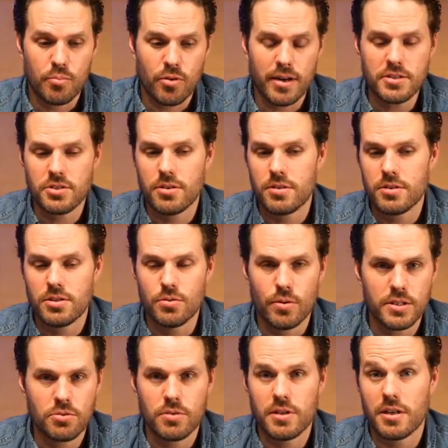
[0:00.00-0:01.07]
compressors,
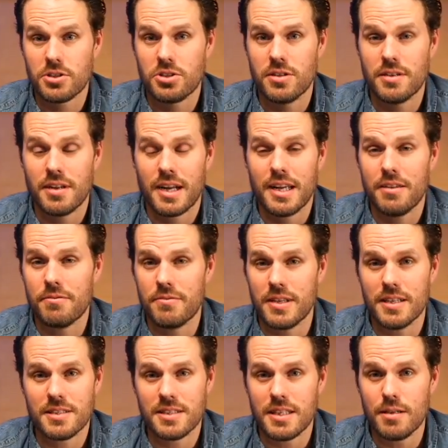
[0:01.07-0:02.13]
noise reduction. I have
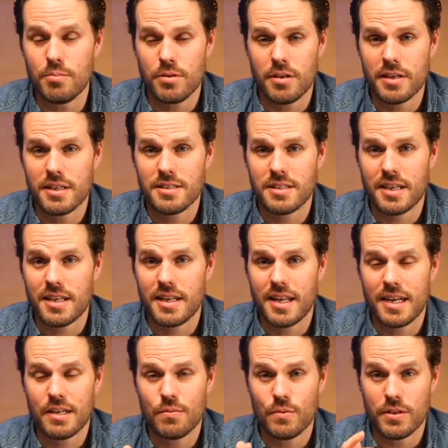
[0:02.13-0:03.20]
VST plugins I
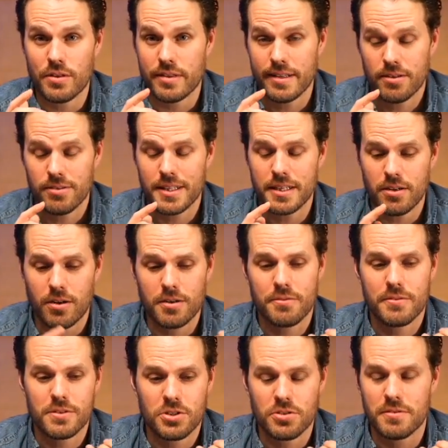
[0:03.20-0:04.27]
can add in with literally
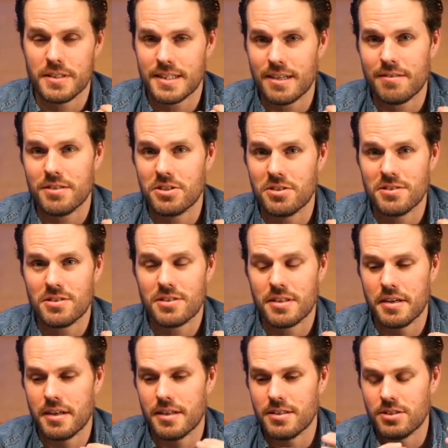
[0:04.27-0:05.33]
artificial
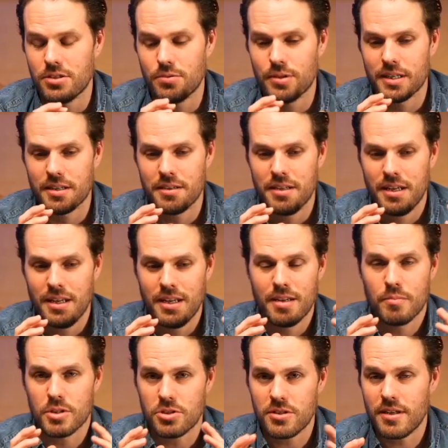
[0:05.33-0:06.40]
intelligence doing
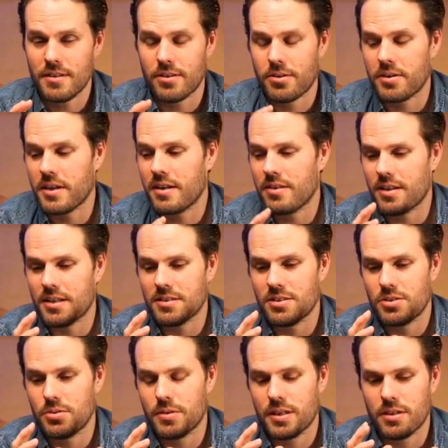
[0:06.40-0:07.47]
machine learning
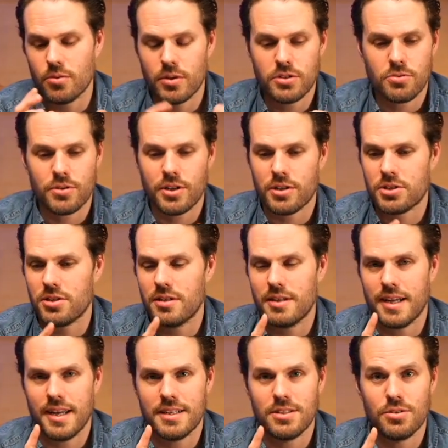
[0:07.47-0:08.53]
that is doing noise
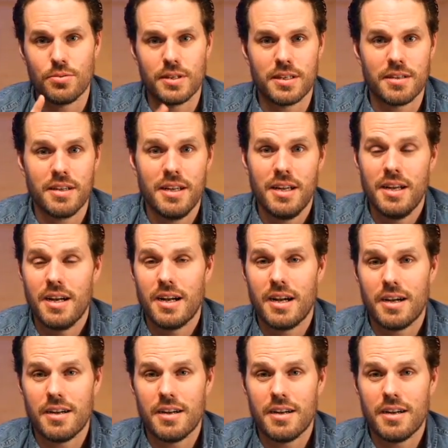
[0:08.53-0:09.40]
reduction and doing